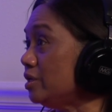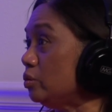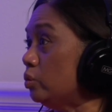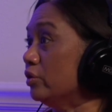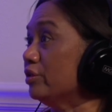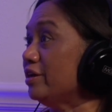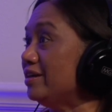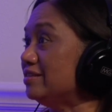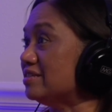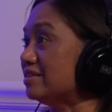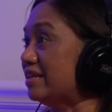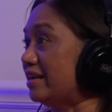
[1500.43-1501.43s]
be willing
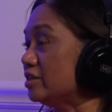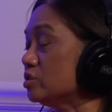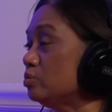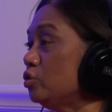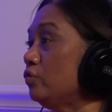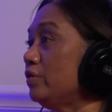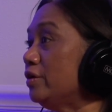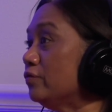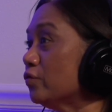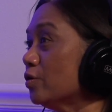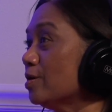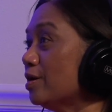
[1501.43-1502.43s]
to let us move in
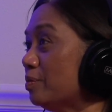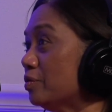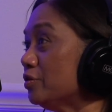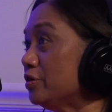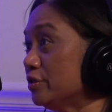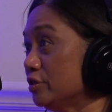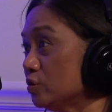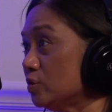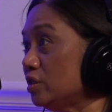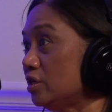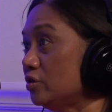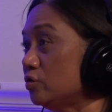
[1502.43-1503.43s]
for a couple of years
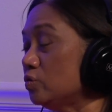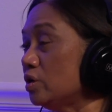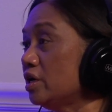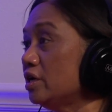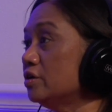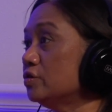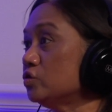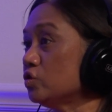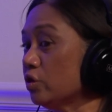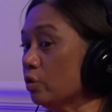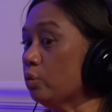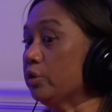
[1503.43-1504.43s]
with you
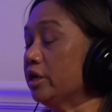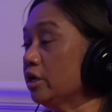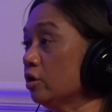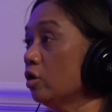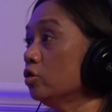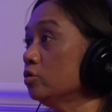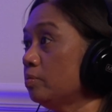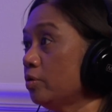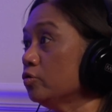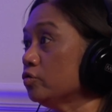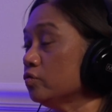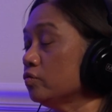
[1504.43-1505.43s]
so that we can go to
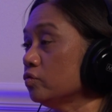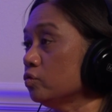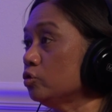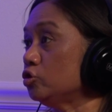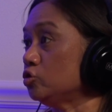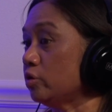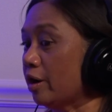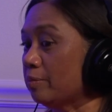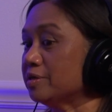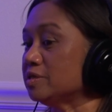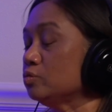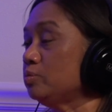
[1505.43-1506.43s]
both. Would you
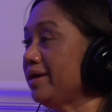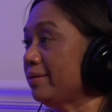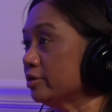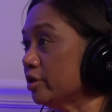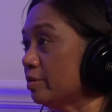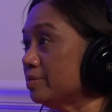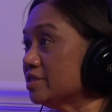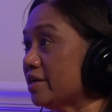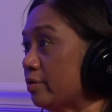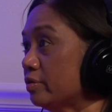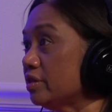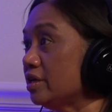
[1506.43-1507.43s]
be able to help us
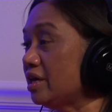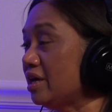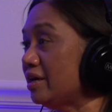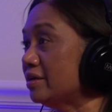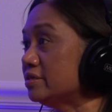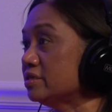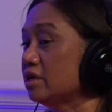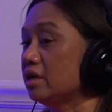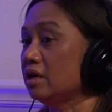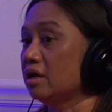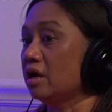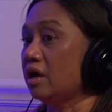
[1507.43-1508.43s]
out with the kids?
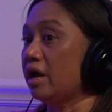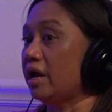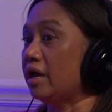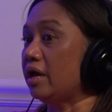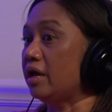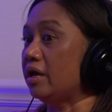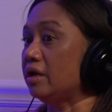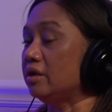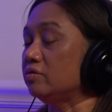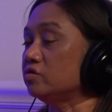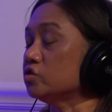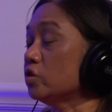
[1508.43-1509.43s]

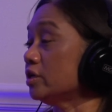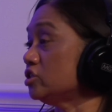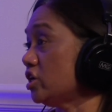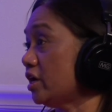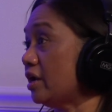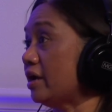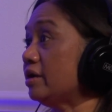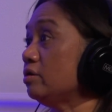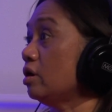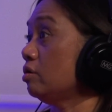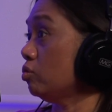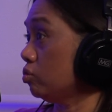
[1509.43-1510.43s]
And so that Chad and I
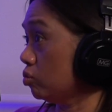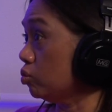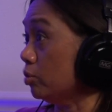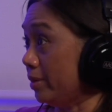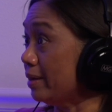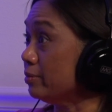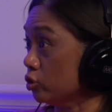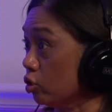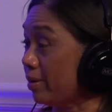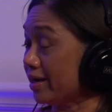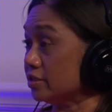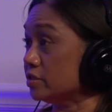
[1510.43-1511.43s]
will be able to
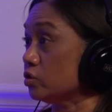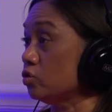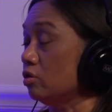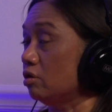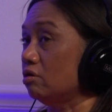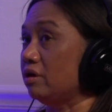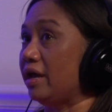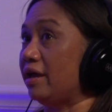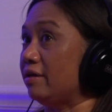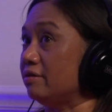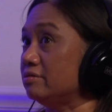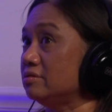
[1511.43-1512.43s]
go back to school.
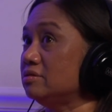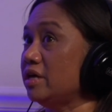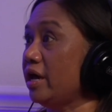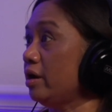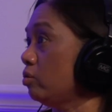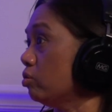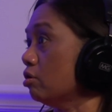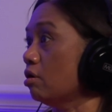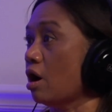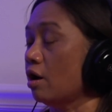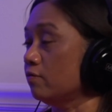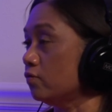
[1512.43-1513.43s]
And they were
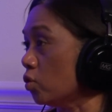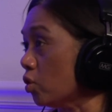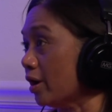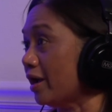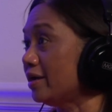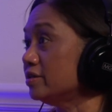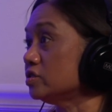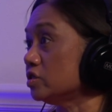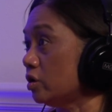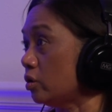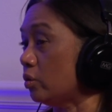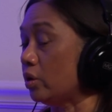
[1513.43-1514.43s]
all for it.
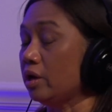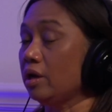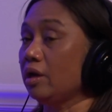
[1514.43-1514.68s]
So